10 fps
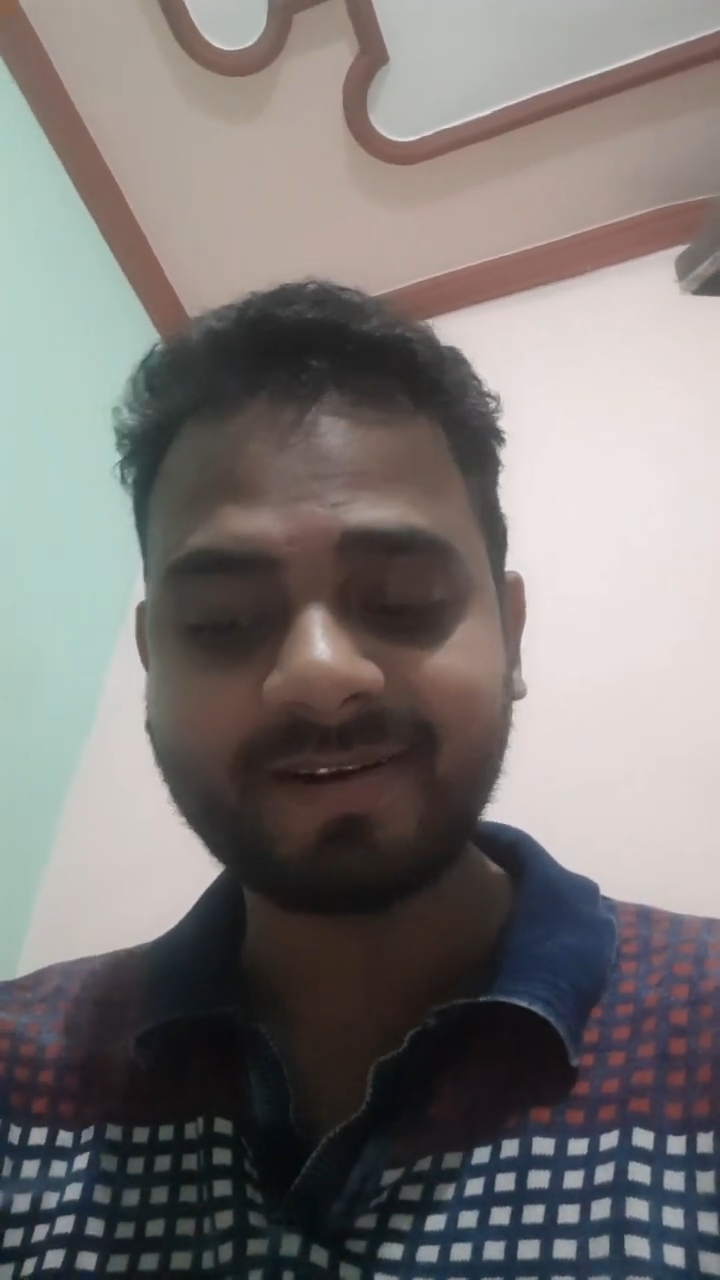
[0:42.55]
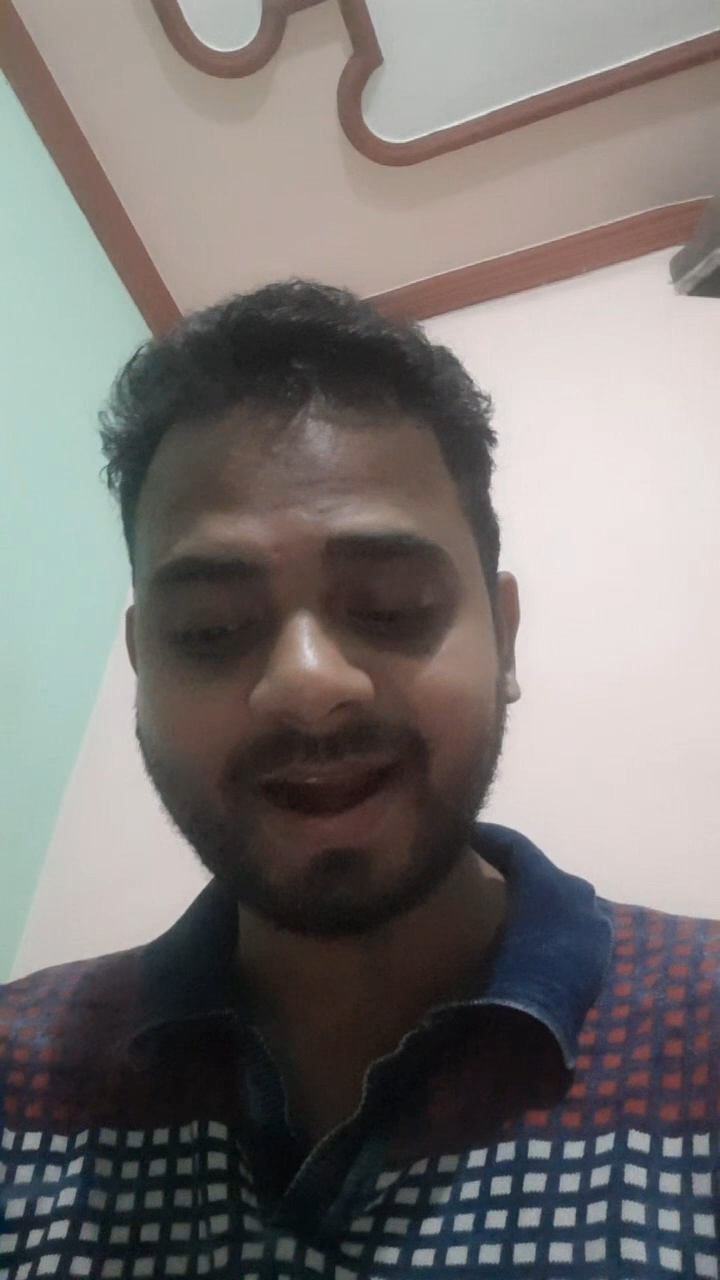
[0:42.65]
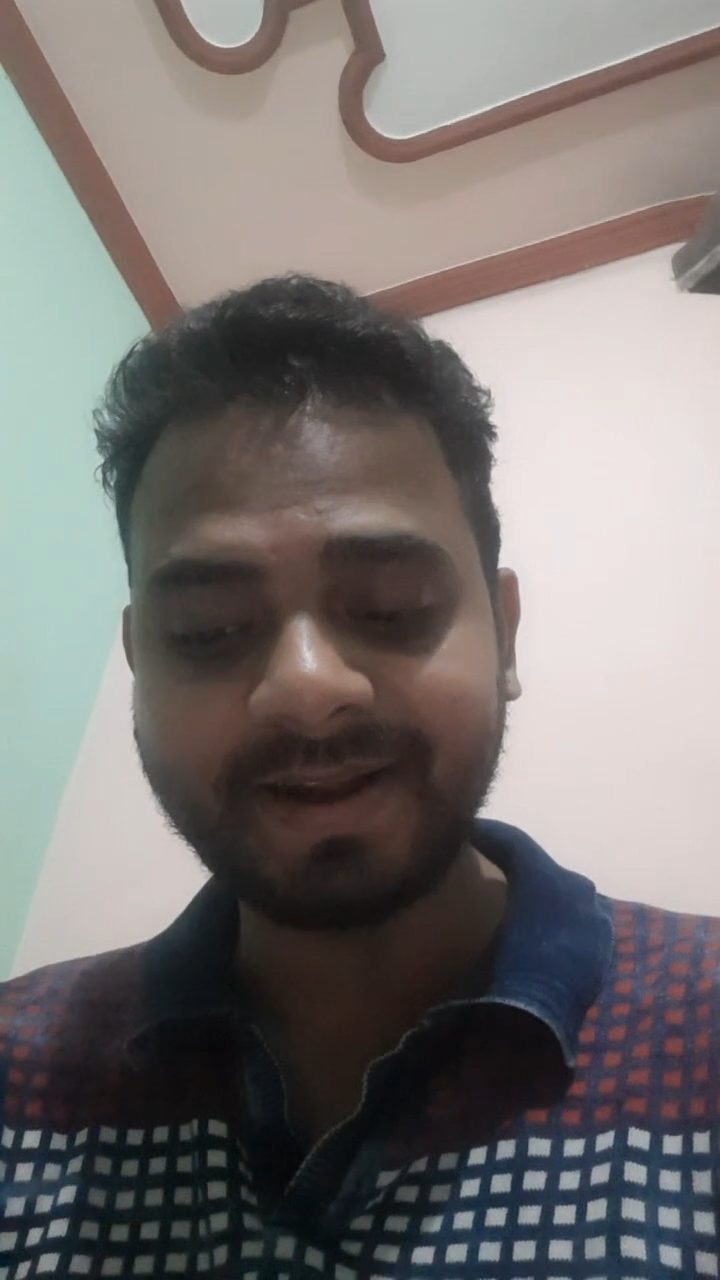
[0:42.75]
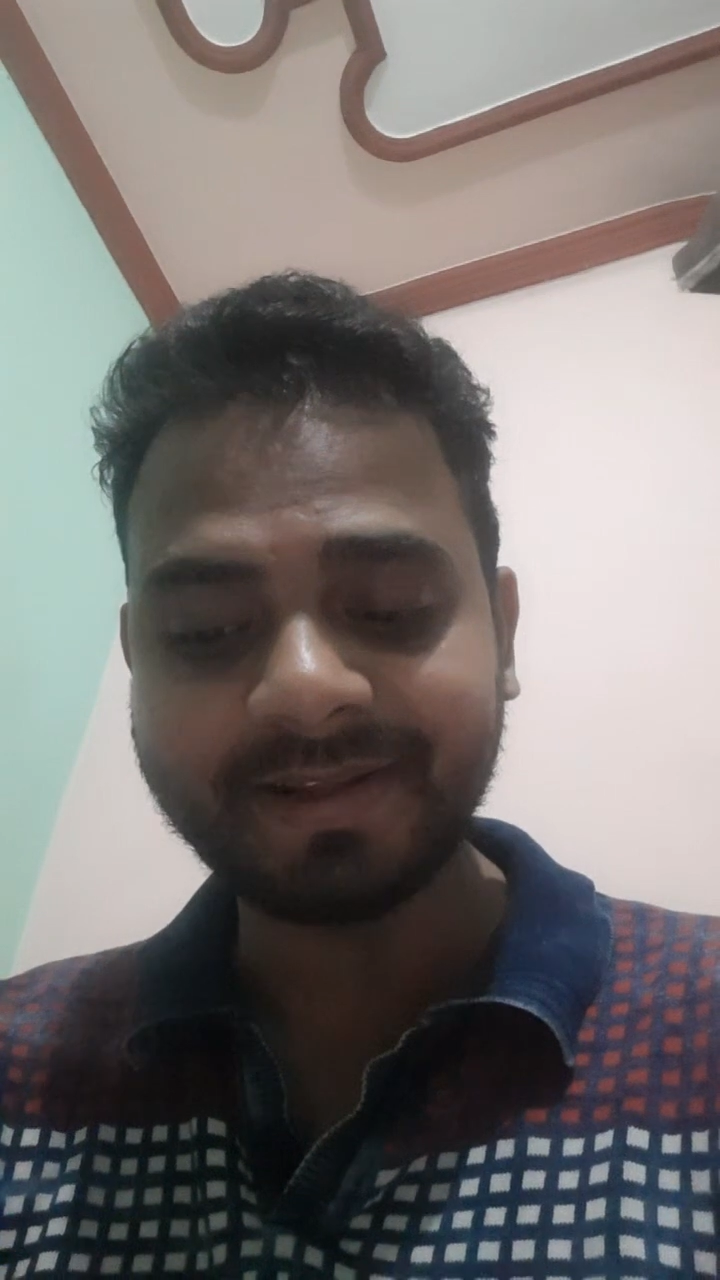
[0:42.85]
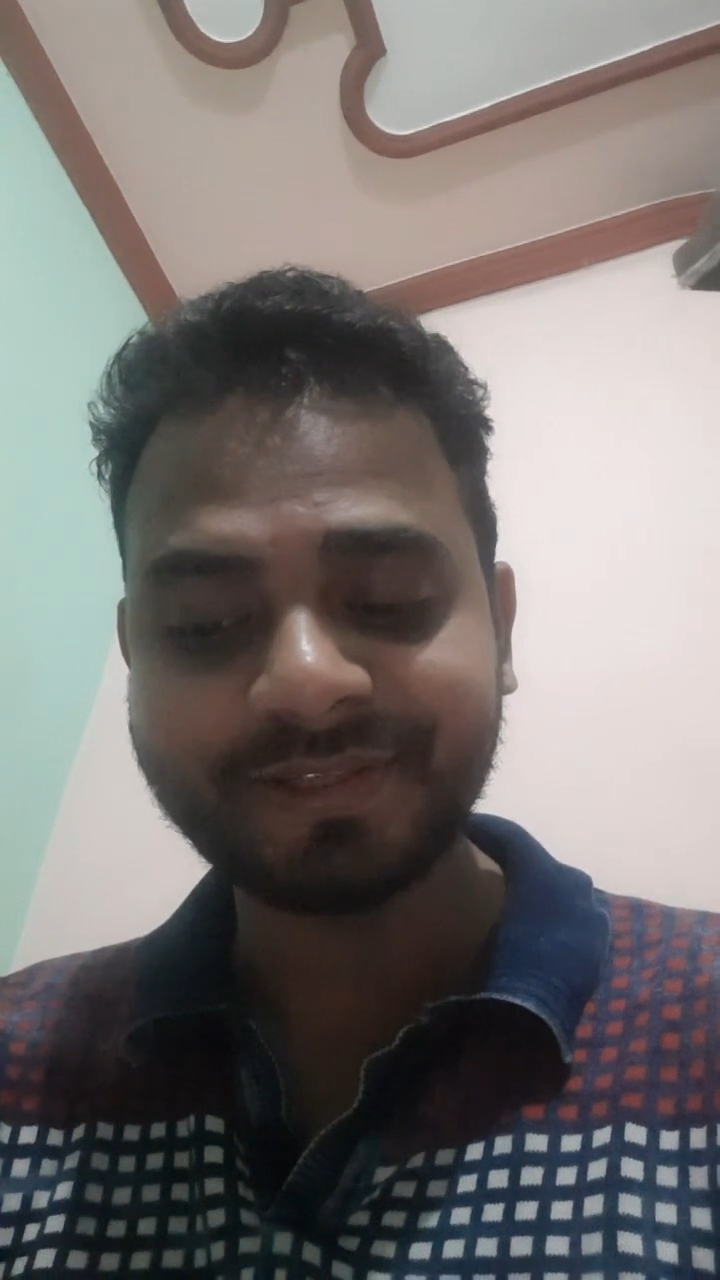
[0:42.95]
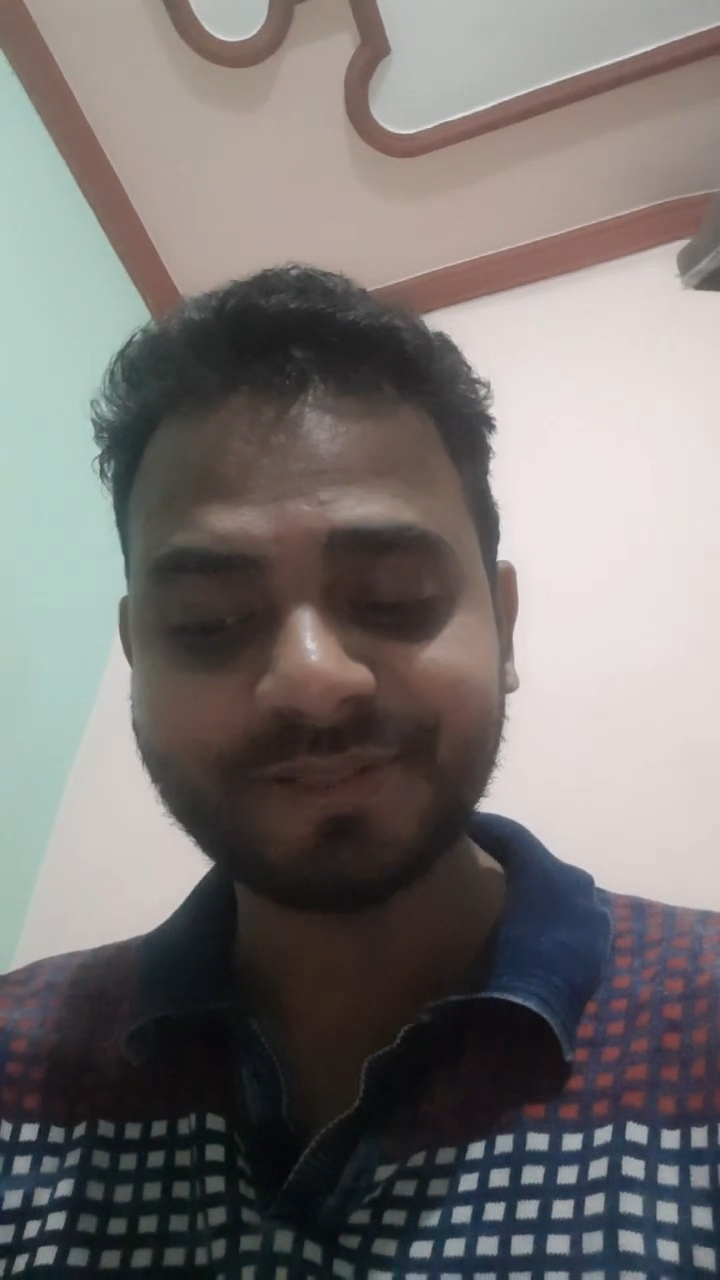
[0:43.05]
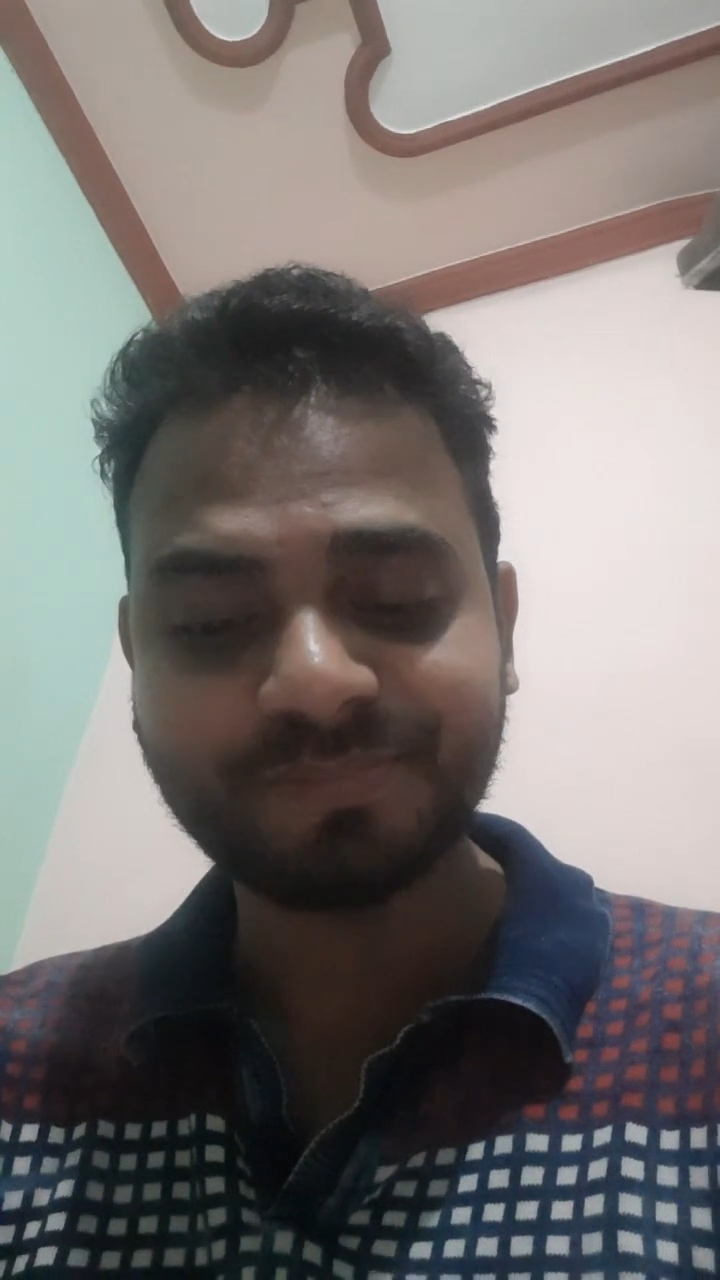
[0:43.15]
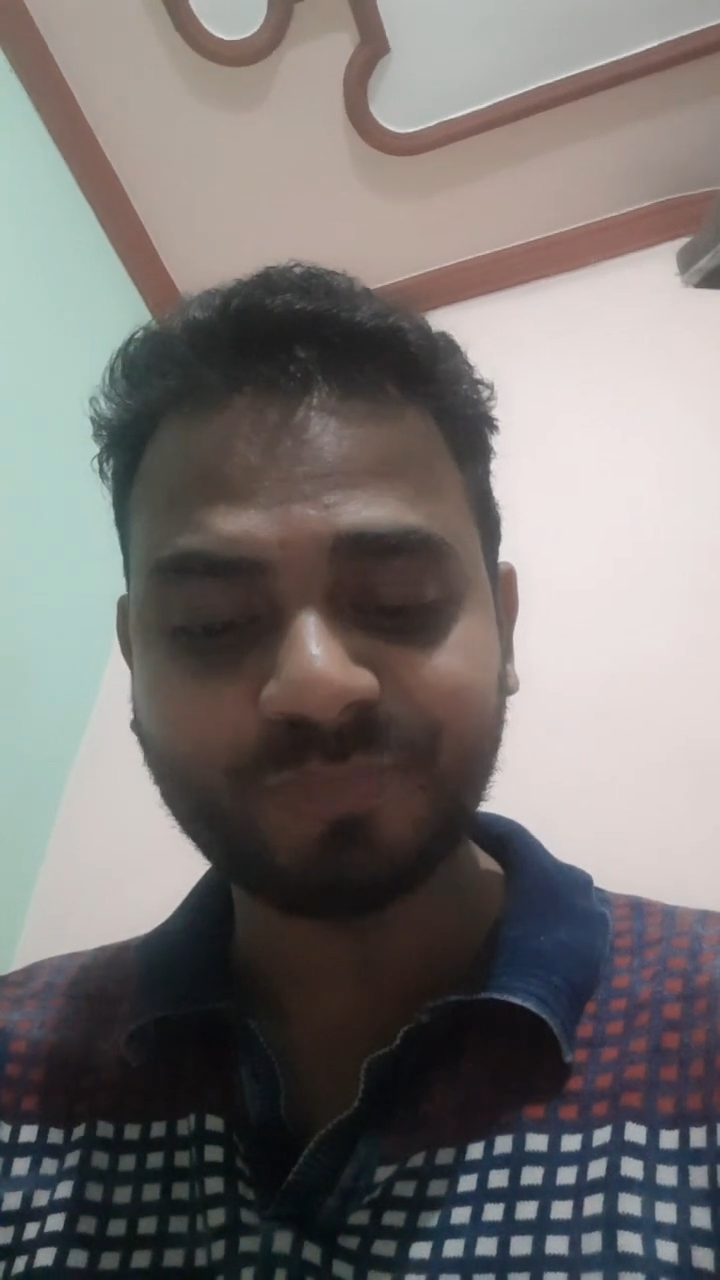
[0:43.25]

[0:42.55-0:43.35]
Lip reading: writing this